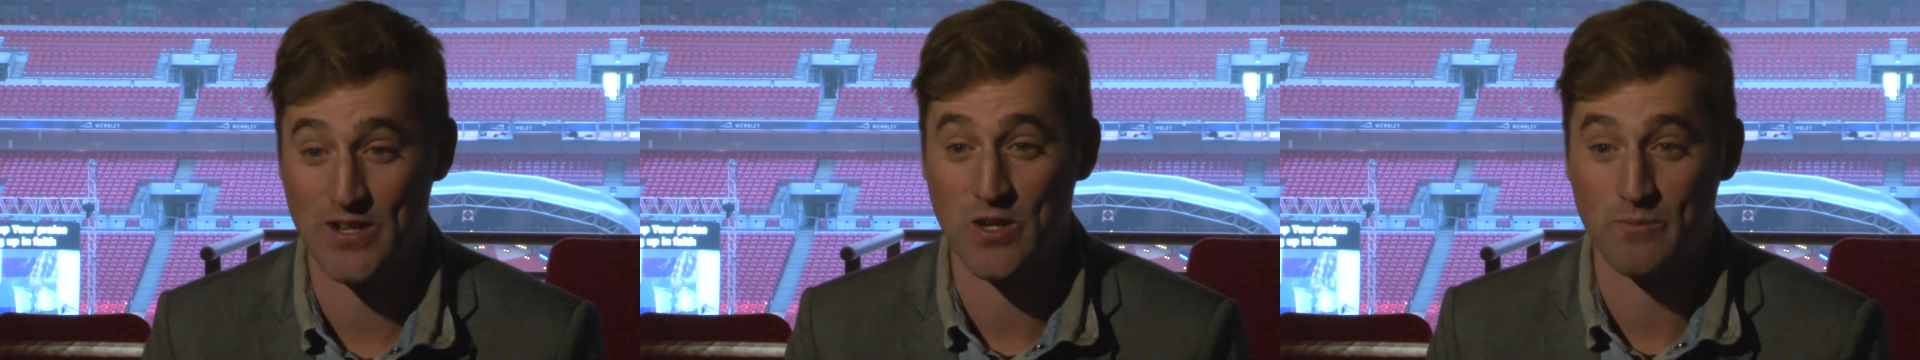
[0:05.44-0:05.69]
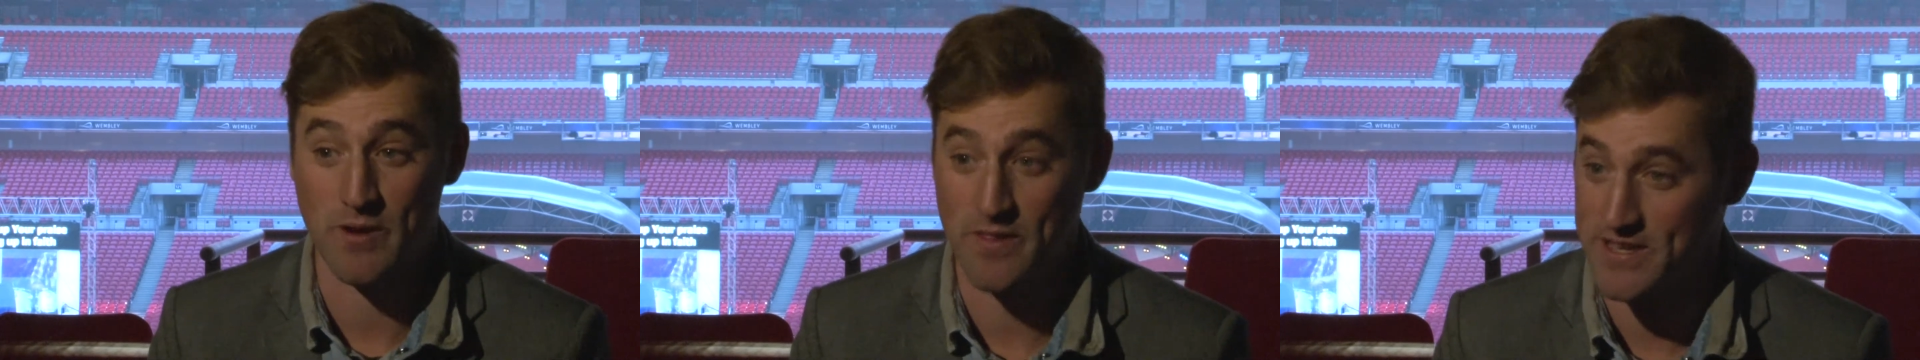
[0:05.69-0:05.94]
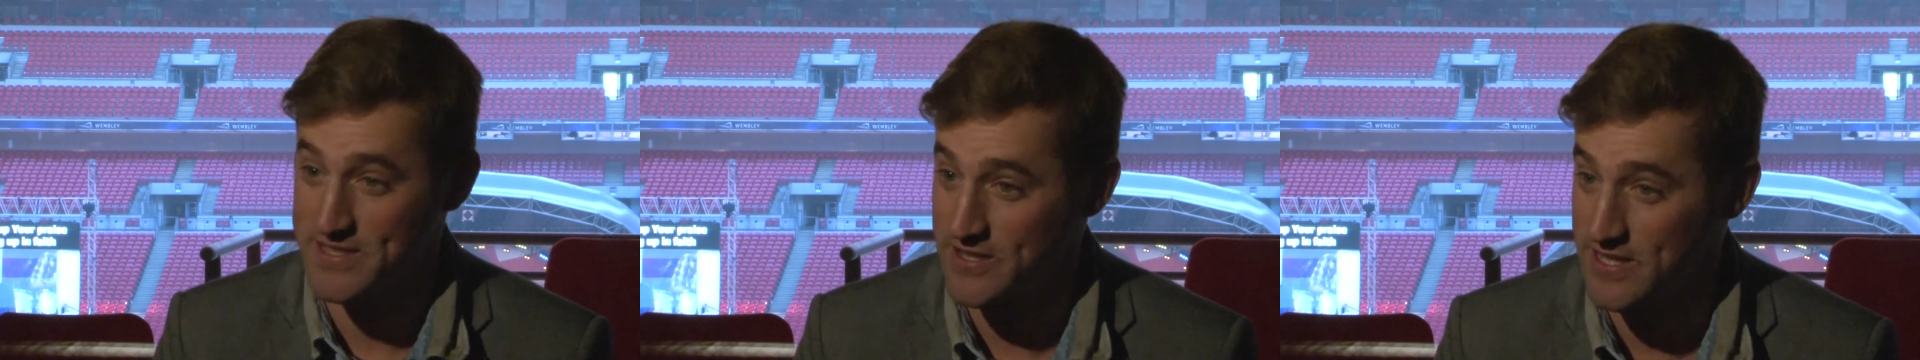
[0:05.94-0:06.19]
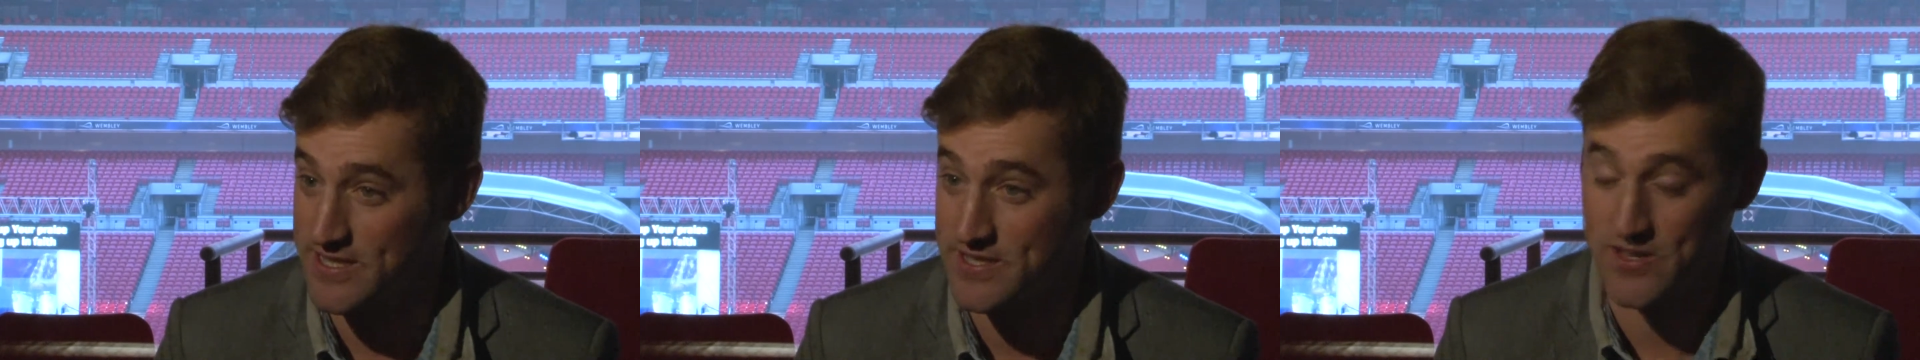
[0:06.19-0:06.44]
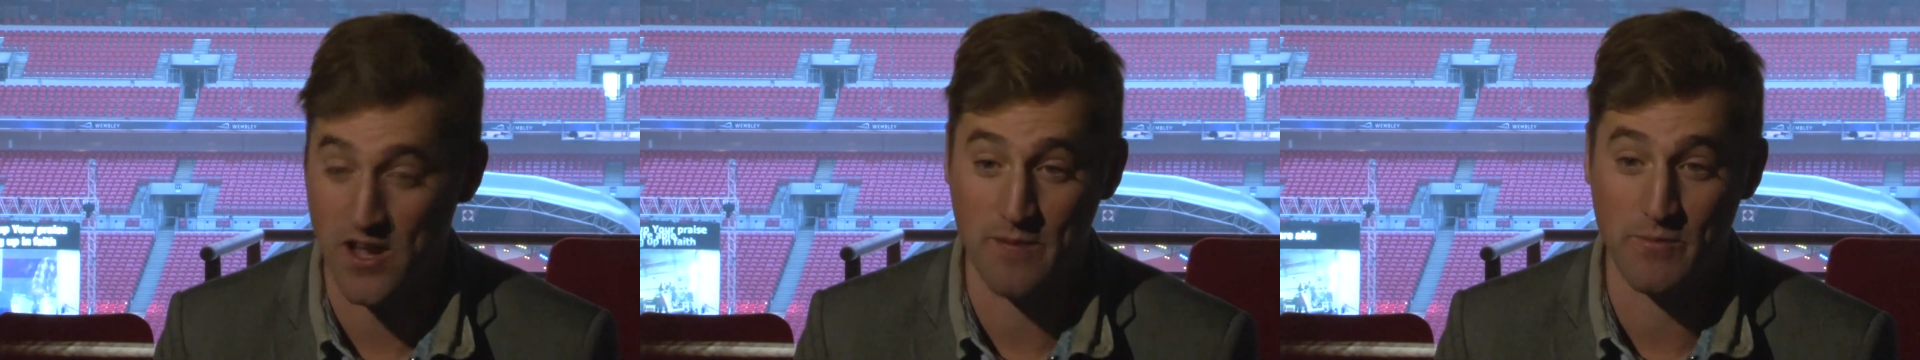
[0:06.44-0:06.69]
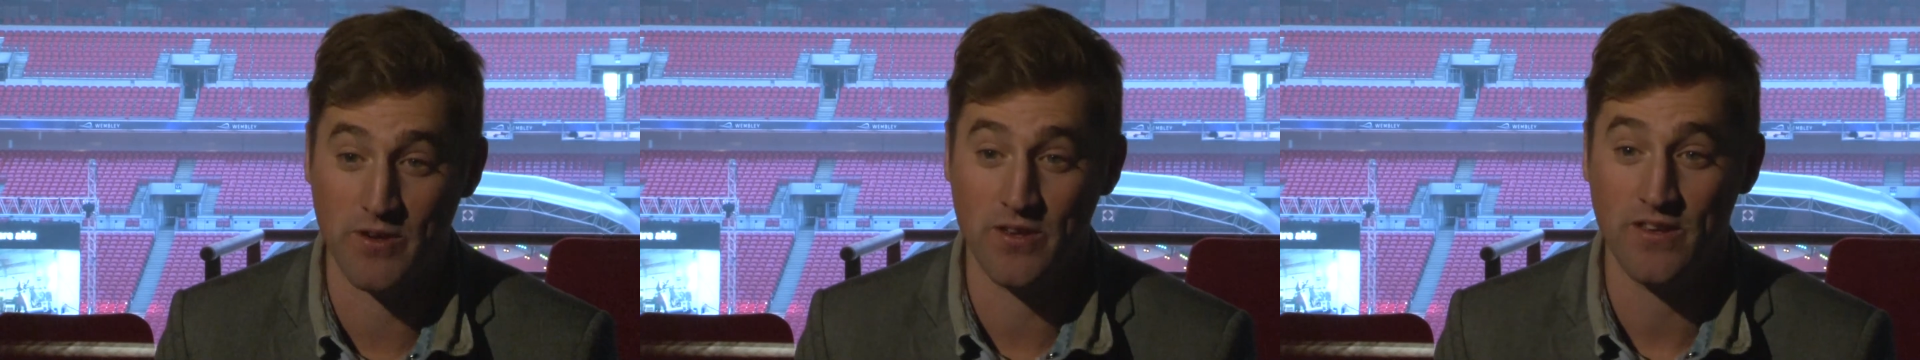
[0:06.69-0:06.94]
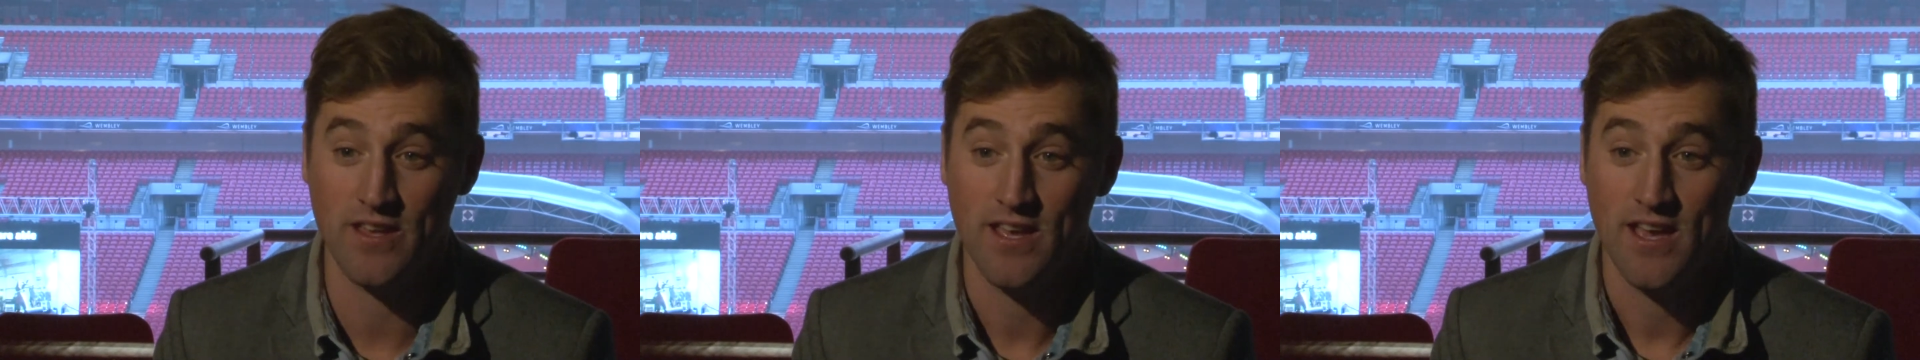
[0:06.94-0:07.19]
to look, but there's an excitement